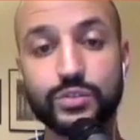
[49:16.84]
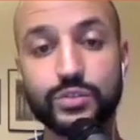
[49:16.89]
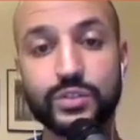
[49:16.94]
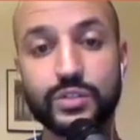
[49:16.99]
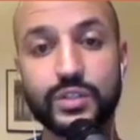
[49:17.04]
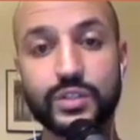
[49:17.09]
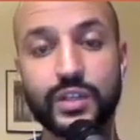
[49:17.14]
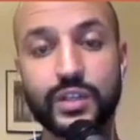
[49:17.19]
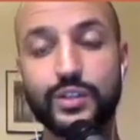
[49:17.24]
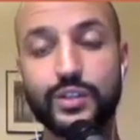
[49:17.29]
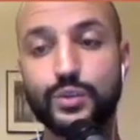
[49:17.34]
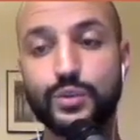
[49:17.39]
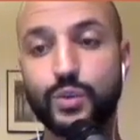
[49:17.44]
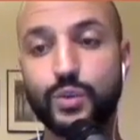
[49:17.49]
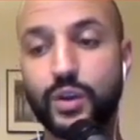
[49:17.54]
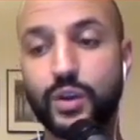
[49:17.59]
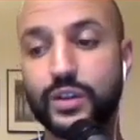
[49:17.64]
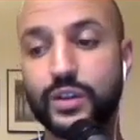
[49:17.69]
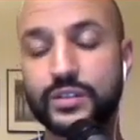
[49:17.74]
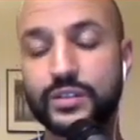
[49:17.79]
we're doing
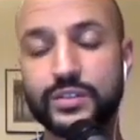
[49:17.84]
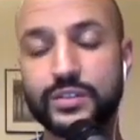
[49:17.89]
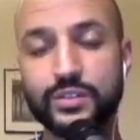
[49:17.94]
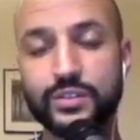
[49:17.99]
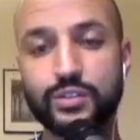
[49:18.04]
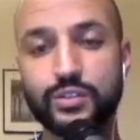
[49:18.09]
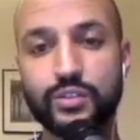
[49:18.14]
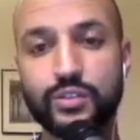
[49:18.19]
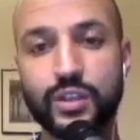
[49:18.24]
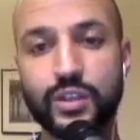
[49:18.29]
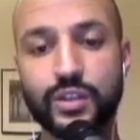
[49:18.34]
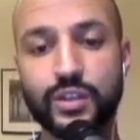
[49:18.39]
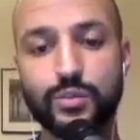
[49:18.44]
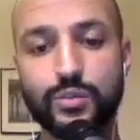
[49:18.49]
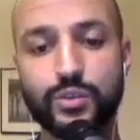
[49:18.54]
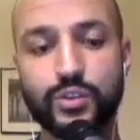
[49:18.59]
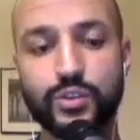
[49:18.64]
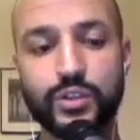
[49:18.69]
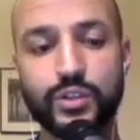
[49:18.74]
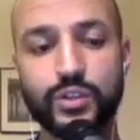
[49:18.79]
and you want to
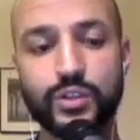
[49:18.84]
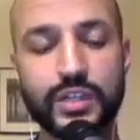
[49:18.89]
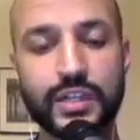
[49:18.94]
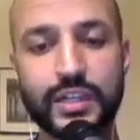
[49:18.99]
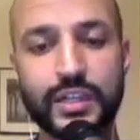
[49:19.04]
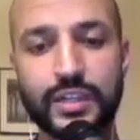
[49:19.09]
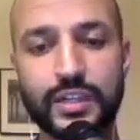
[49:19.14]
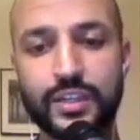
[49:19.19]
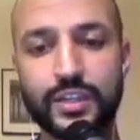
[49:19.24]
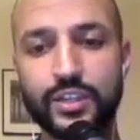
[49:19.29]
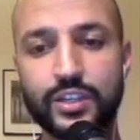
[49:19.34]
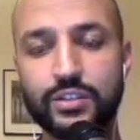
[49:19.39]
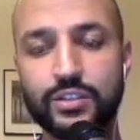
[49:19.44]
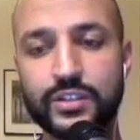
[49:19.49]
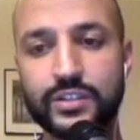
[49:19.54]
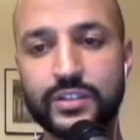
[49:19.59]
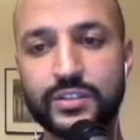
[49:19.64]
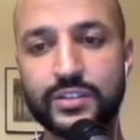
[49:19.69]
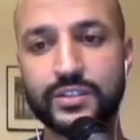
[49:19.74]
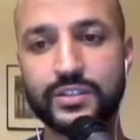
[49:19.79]
create a more
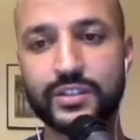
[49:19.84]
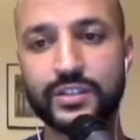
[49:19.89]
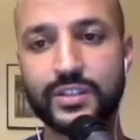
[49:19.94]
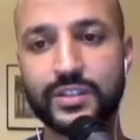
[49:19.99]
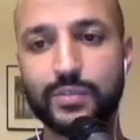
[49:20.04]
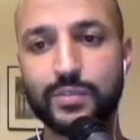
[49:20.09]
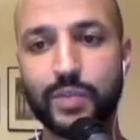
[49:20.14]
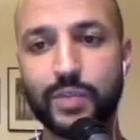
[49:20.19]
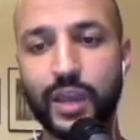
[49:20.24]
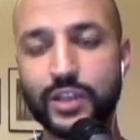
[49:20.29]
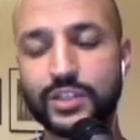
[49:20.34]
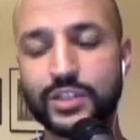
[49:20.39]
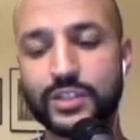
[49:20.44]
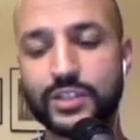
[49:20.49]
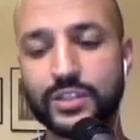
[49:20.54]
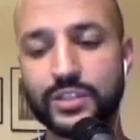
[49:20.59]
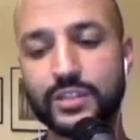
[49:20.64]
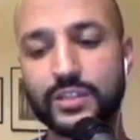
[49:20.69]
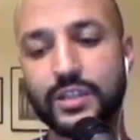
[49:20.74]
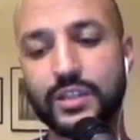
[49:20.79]
curious and
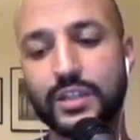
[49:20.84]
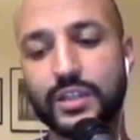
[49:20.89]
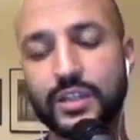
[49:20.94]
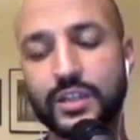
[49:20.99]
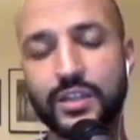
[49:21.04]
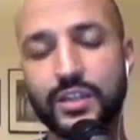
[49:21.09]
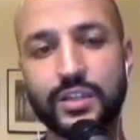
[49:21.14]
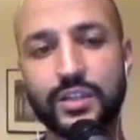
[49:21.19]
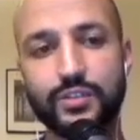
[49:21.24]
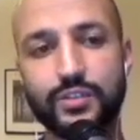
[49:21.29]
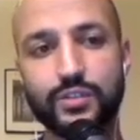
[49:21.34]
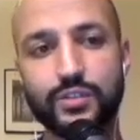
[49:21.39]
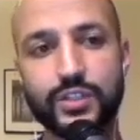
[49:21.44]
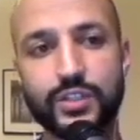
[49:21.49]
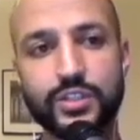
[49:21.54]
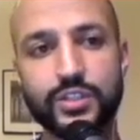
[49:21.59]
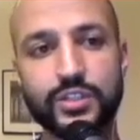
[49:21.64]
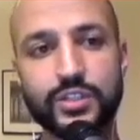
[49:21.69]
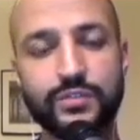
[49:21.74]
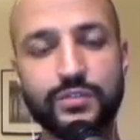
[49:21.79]
compassionate
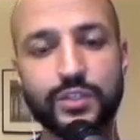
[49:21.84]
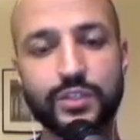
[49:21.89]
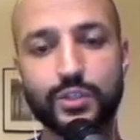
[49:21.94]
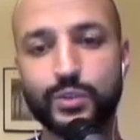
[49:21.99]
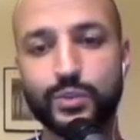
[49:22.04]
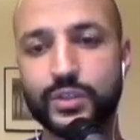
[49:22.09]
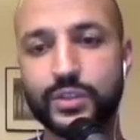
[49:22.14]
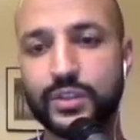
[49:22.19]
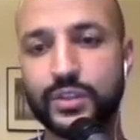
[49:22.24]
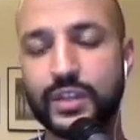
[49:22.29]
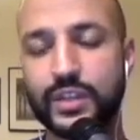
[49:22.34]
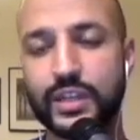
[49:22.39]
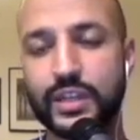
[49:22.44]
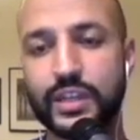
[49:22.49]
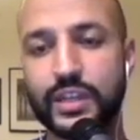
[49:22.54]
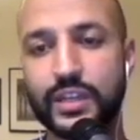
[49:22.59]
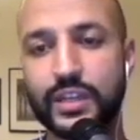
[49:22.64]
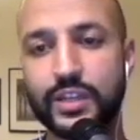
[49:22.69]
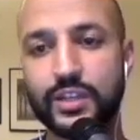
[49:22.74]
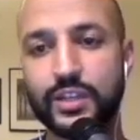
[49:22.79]
uh, region filled with
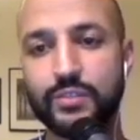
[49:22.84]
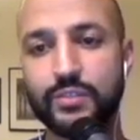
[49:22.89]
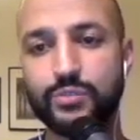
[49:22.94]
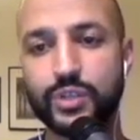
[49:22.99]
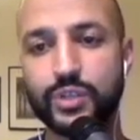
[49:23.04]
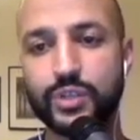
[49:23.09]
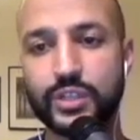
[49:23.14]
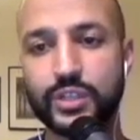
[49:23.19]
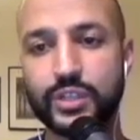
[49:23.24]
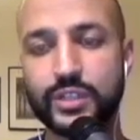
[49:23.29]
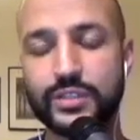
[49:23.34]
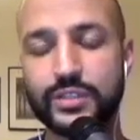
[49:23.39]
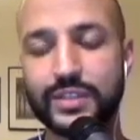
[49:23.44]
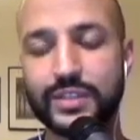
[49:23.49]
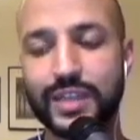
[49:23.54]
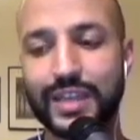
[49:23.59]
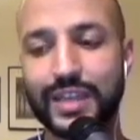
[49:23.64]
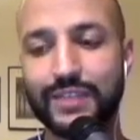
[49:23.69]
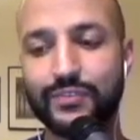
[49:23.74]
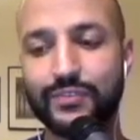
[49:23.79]
brilliant
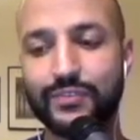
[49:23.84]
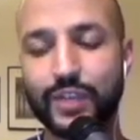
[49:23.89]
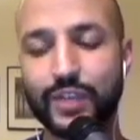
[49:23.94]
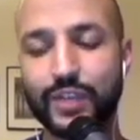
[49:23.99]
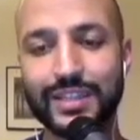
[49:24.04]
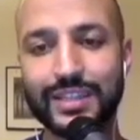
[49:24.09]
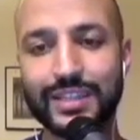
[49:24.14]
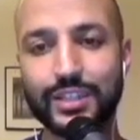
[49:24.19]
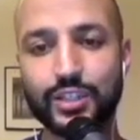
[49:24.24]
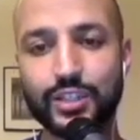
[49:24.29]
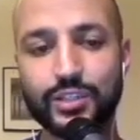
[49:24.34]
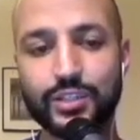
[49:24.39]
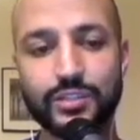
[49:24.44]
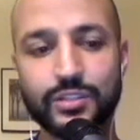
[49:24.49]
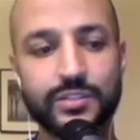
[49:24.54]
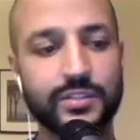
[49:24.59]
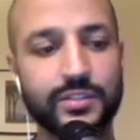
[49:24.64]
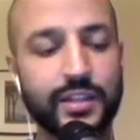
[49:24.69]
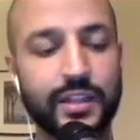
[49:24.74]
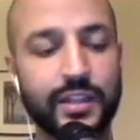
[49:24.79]
and friendly
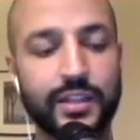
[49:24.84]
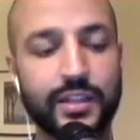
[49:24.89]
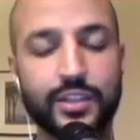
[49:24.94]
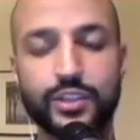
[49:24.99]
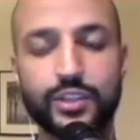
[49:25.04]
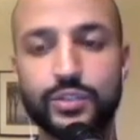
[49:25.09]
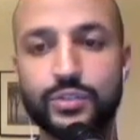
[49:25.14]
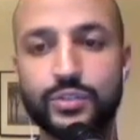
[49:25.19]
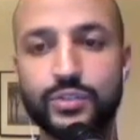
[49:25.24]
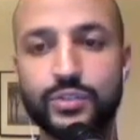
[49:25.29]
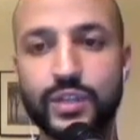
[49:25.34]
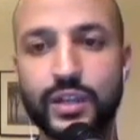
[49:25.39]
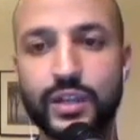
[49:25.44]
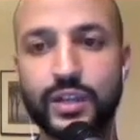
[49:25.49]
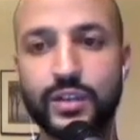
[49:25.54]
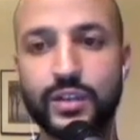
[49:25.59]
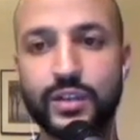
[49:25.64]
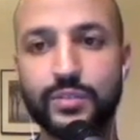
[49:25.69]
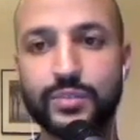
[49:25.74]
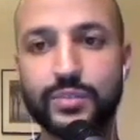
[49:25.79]
nerds like you.
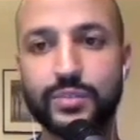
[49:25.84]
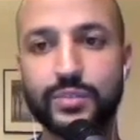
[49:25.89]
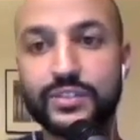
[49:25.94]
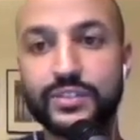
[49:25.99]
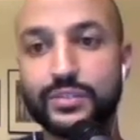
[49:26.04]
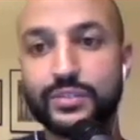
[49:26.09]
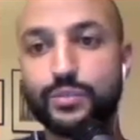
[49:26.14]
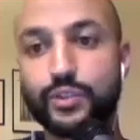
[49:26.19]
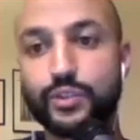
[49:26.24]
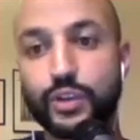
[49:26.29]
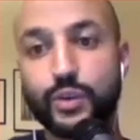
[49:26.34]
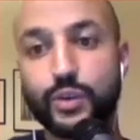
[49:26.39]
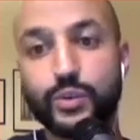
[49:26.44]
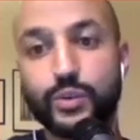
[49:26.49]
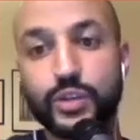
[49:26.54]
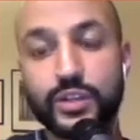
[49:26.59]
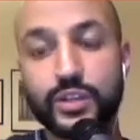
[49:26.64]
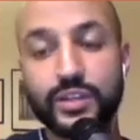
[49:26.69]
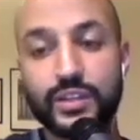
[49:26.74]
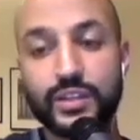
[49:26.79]
Uh, please support our
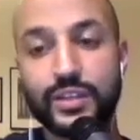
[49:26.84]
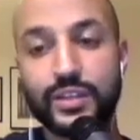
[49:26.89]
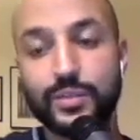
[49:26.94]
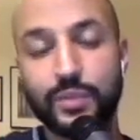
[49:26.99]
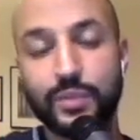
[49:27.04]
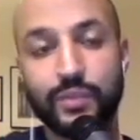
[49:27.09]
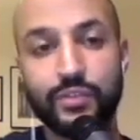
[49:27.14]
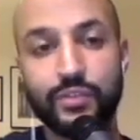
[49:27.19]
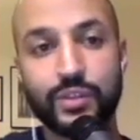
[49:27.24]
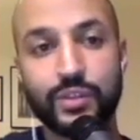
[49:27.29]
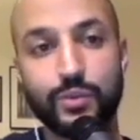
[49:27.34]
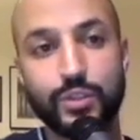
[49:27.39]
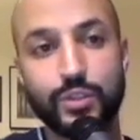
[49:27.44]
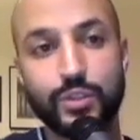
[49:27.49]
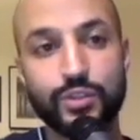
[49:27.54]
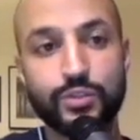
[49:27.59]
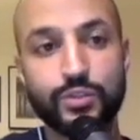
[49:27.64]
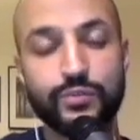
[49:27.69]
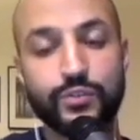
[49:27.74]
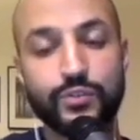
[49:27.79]
work and keep everything we
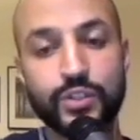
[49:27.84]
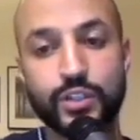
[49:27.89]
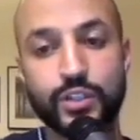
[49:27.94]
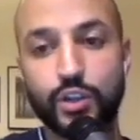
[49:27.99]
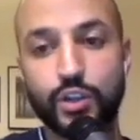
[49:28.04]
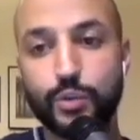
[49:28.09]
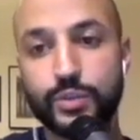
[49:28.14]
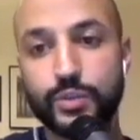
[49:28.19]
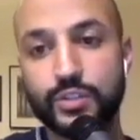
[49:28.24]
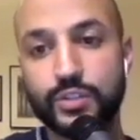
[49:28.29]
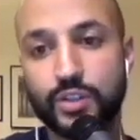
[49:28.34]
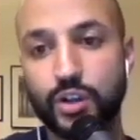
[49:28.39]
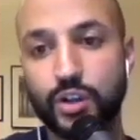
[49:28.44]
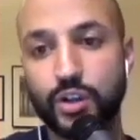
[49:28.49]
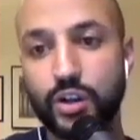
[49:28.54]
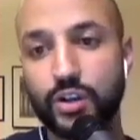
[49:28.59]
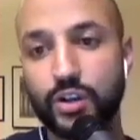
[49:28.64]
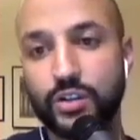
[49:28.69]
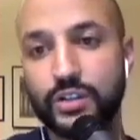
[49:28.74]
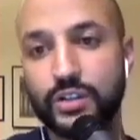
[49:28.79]
do free and open to
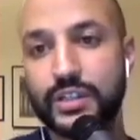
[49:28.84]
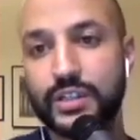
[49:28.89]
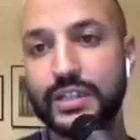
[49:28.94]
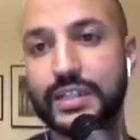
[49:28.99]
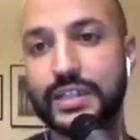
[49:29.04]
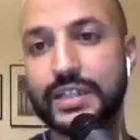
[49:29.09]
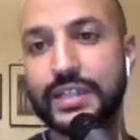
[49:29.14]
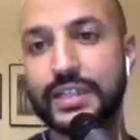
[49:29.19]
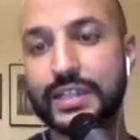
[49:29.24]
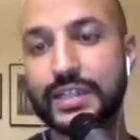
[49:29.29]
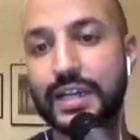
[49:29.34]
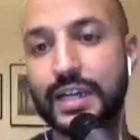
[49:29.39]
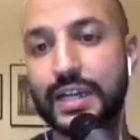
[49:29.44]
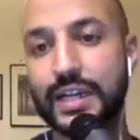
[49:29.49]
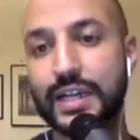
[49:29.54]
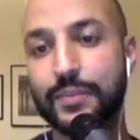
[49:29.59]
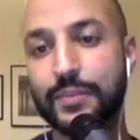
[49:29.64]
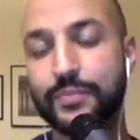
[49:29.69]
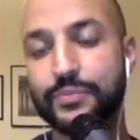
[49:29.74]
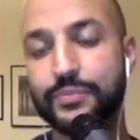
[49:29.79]
all.
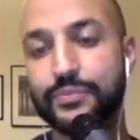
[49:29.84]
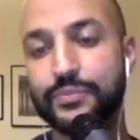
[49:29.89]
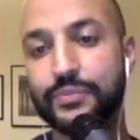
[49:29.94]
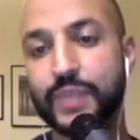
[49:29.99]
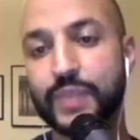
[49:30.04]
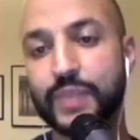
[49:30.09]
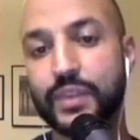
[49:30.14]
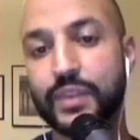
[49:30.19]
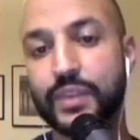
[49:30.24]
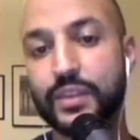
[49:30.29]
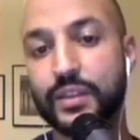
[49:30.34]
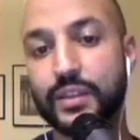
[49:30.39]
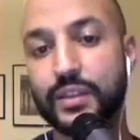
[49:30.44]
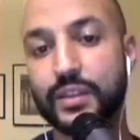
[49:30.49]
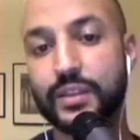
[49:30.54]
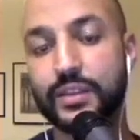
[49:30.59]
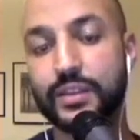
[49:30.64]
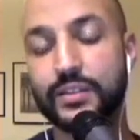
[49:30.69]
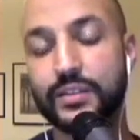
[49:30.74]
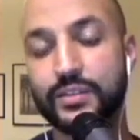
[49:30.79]
Um, the
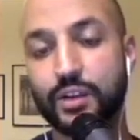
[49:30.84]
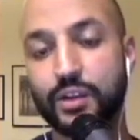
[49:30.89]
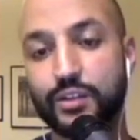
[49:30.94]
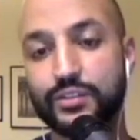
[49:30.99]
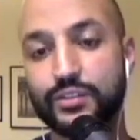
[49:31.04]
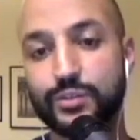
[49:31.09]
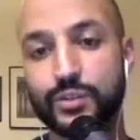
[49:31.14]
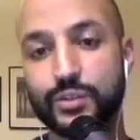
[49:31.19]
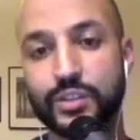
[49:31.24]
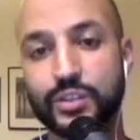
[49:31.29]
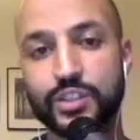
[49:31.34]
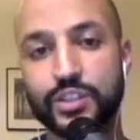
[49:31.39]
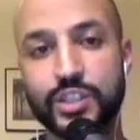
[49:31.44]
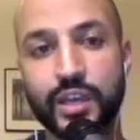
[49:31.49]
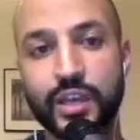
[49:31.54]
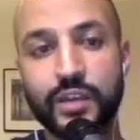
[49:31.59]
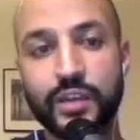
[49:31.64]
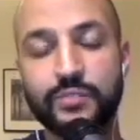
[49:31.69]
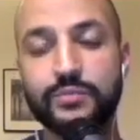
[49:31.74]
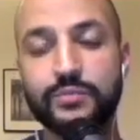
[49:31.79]
link is also in the chat.